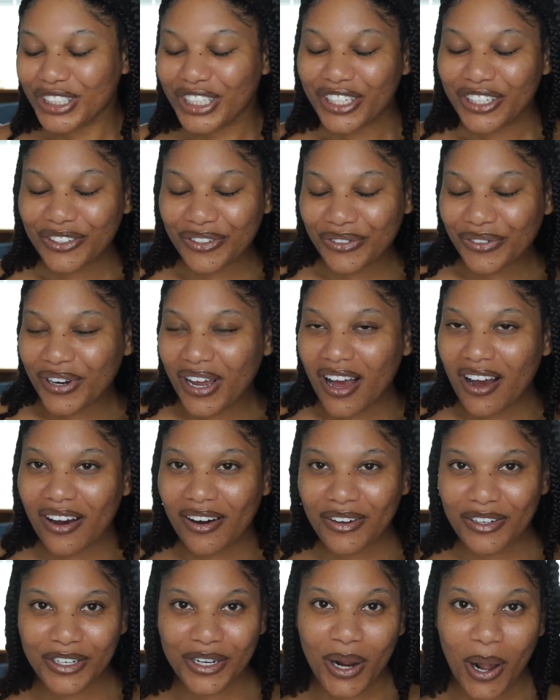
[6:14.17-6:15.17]
you
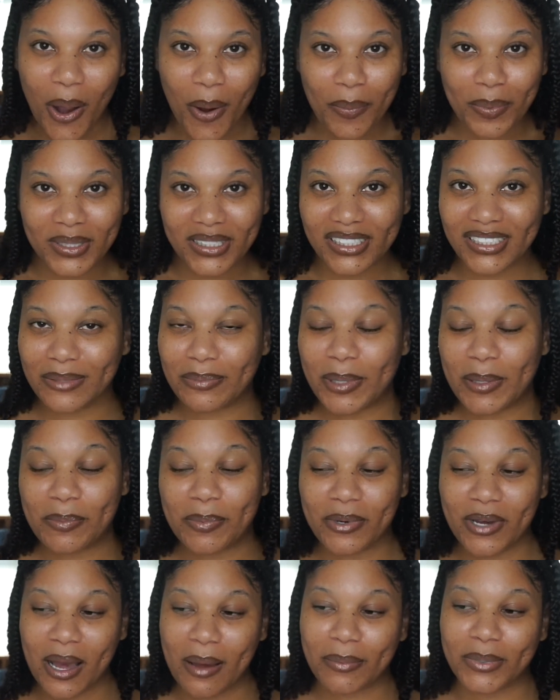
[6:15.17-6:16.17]
know you're open to
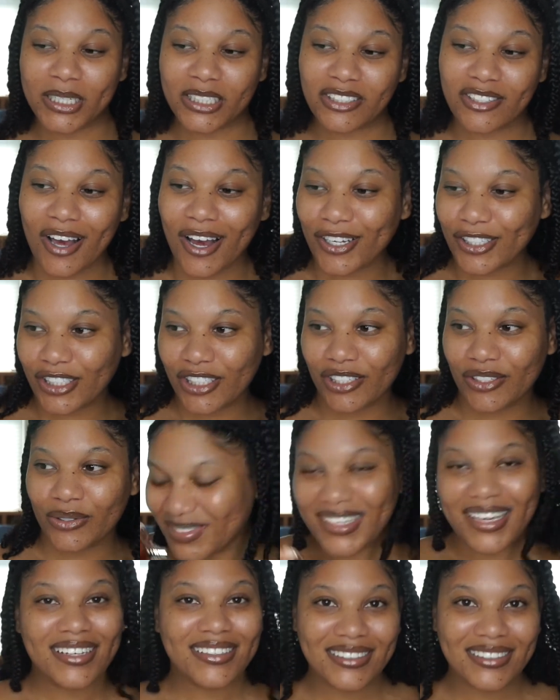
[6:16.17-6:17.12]
people coming to talk to you.